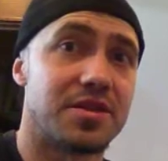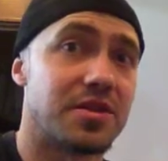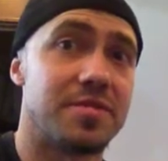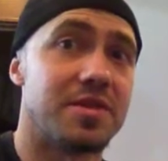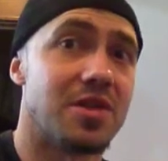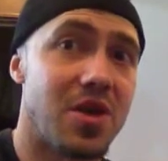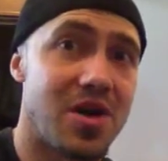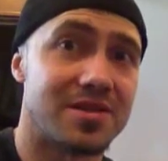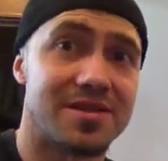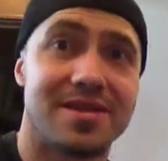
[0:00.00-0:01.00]
going to be
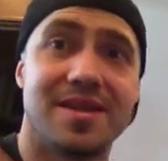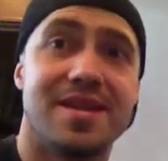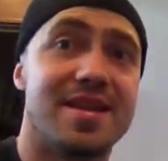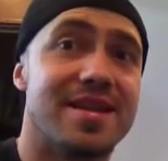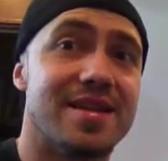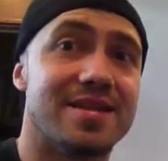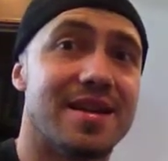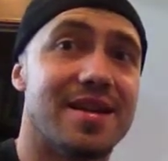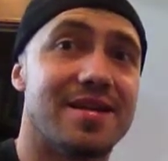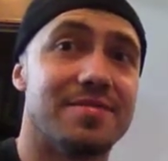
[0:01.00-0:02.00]
lost, and
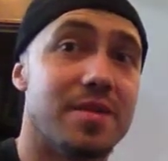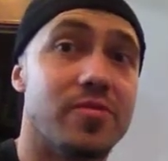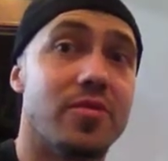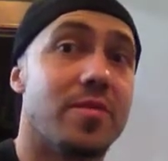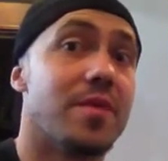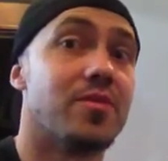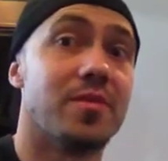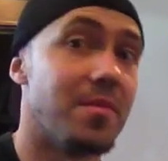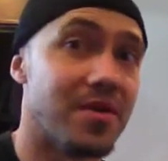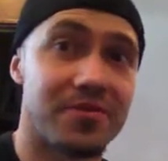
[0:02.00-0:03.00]
maybe we remember them
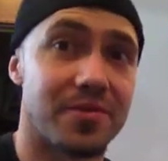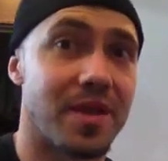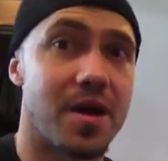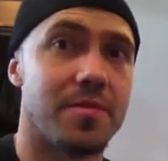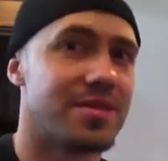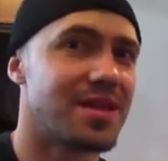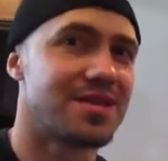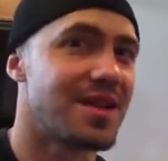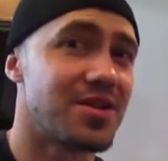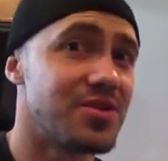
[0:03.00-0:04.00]
a month from now, but that's
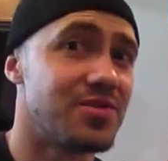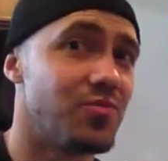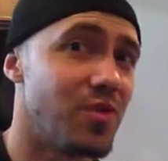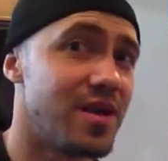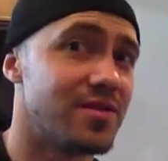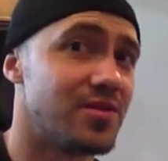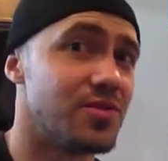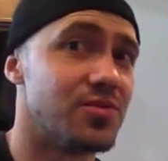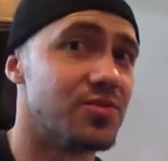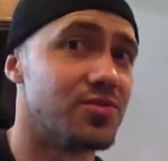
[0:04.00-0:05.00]
not a good way
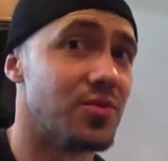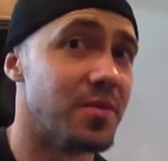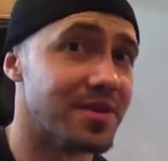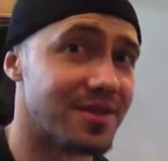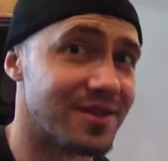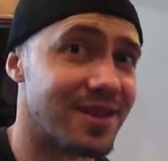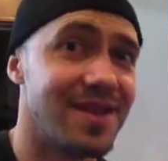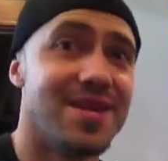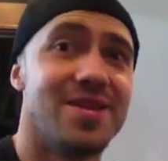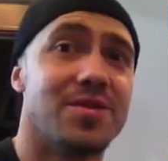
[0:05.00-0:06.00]
to do a business.
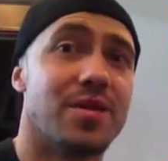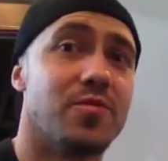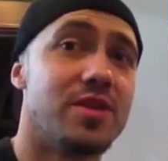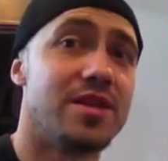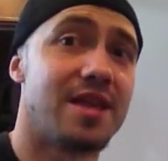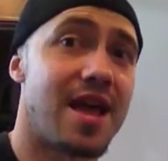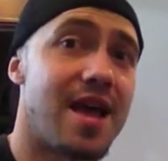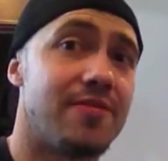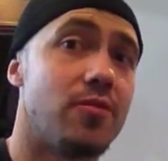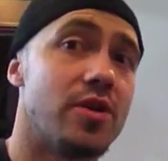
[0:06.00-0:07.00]
Right? We need to
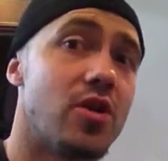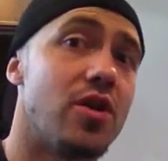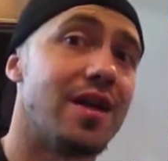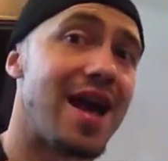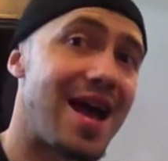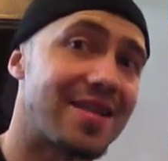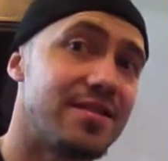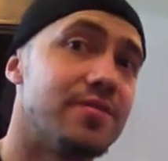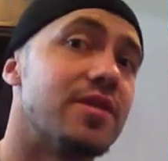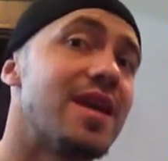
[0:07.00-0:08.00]
have what we call an
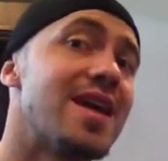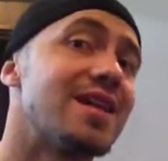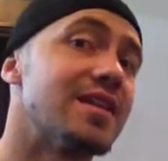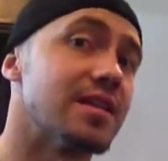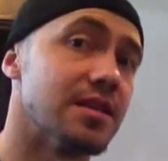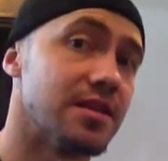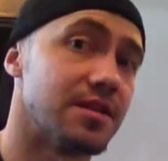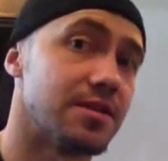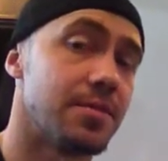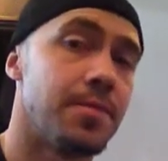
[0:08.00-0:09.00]
active candidate
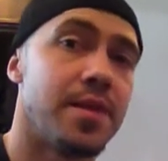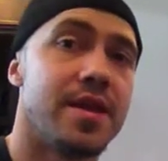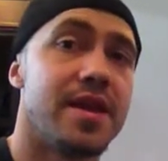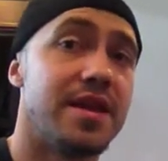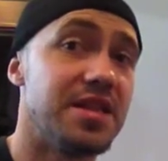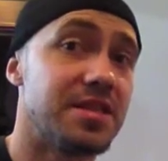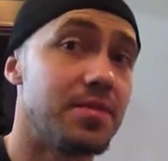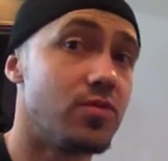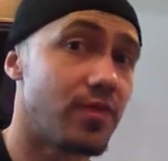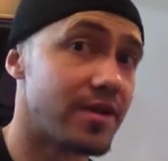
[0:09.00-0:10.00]
list, and it needs to
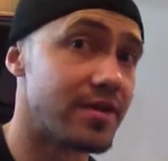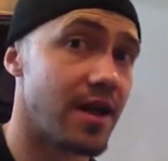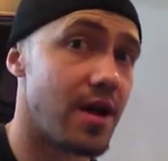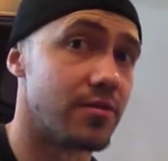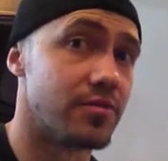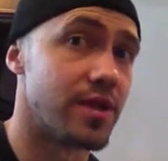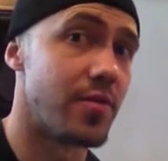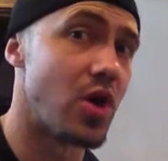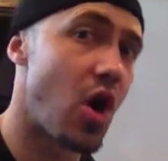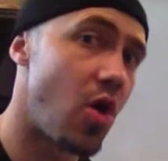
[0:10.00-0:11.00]
be written down, and
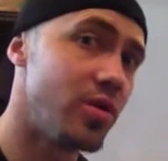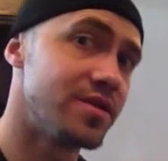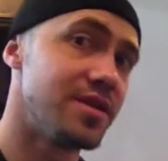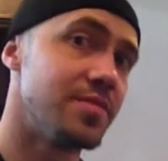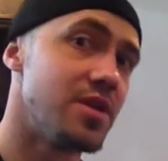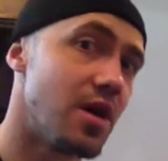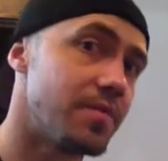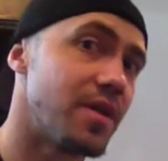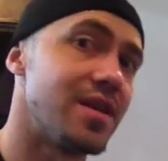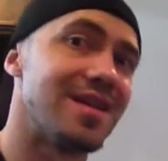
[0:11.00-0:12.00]
we always need to be
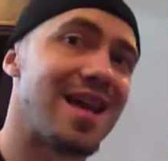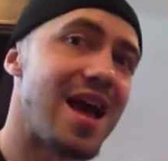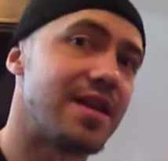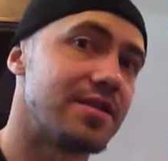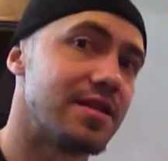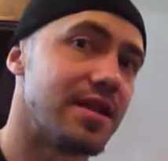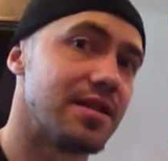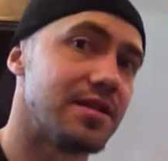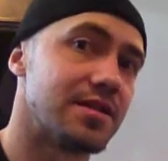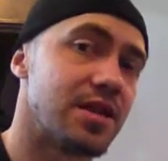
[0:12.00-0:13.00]
updating and adding to that
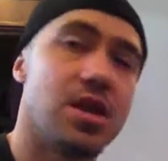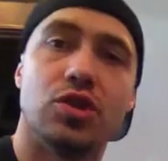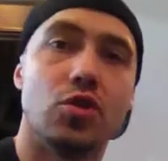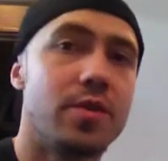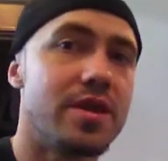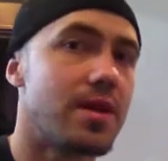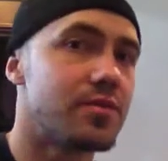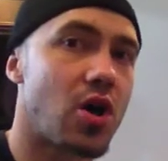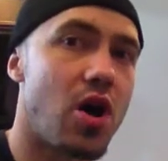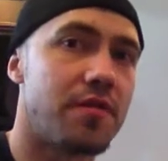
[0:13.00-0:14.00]
list. Nobody
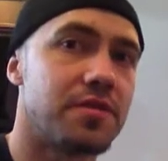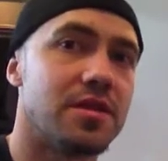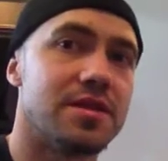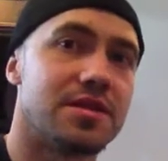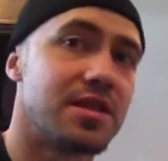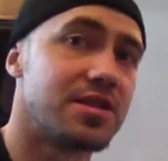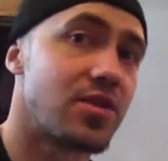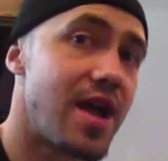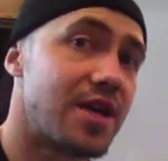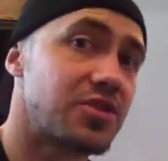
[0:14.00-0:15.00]
comes off the list unless
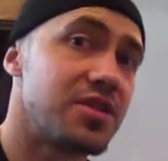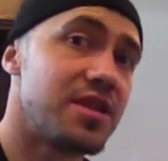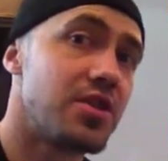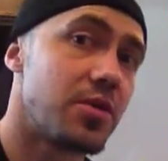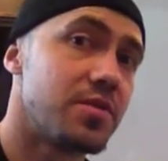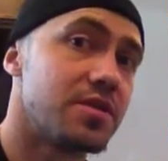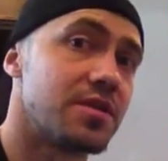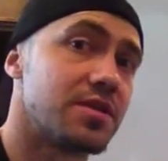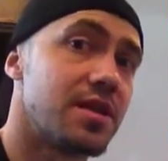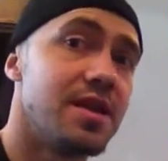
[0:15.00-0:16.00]
they're actually in our
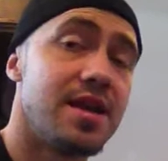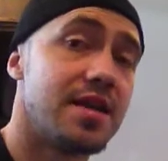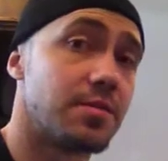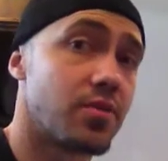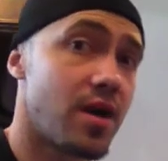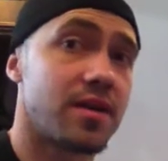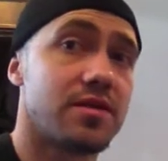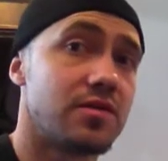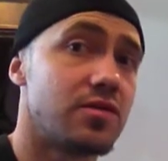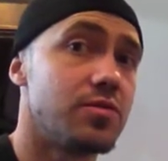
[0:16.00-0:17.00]
business as a product
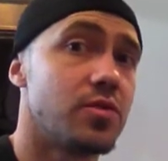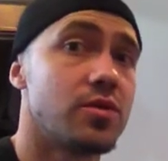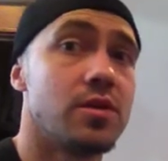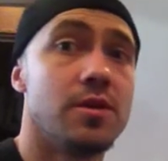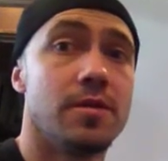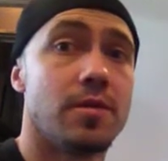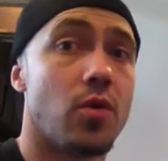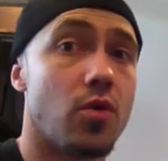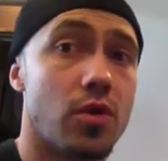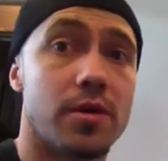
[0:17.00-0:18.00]
consumer
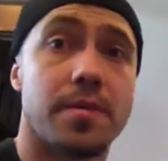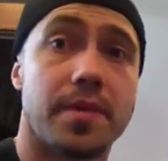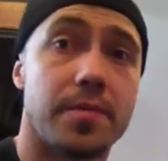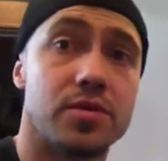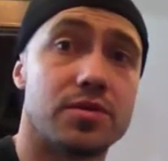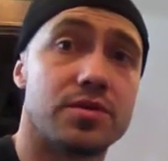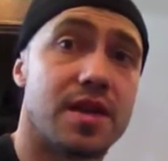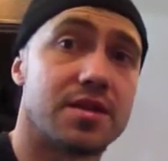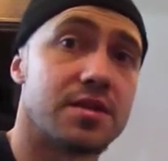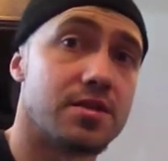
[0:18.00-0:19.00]
or a person who's
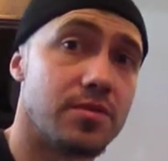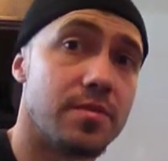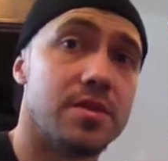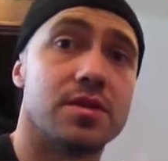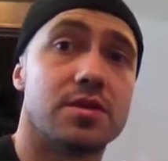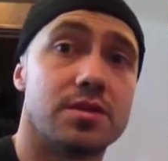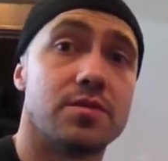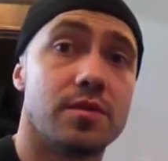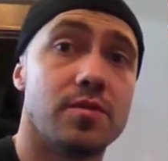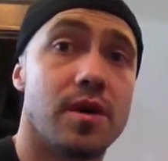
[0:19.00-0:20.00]
actually doing business
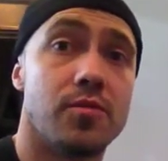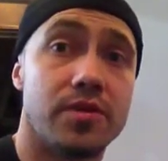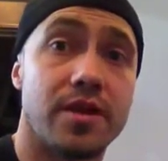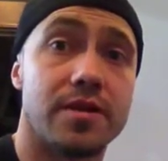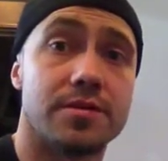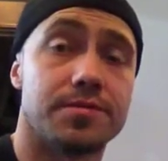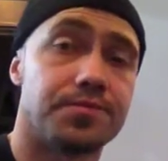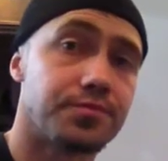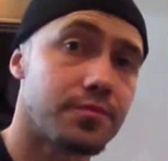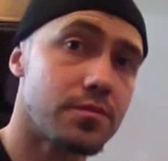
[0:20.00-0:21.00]
with us.
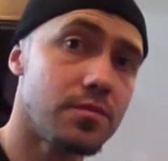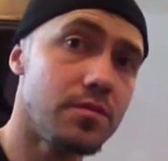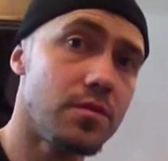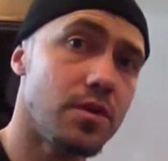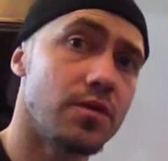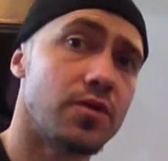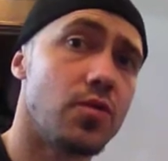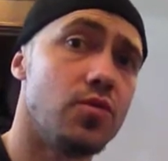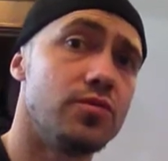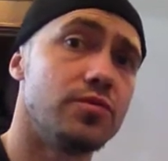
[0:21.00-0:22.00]

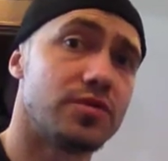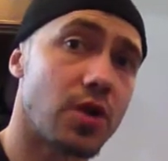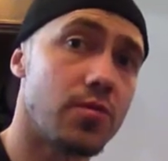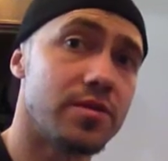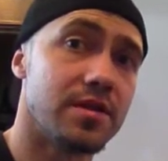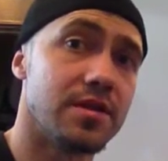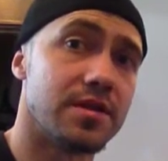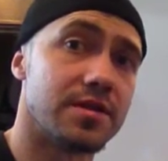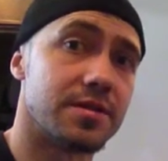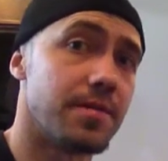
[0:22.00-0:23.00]
So start with the
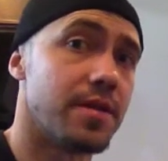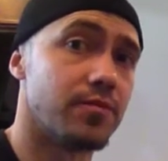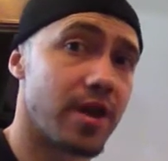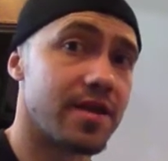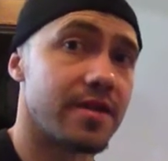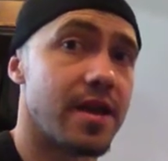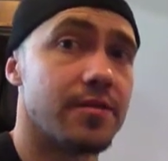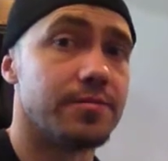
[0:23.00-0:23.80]
list and write it down.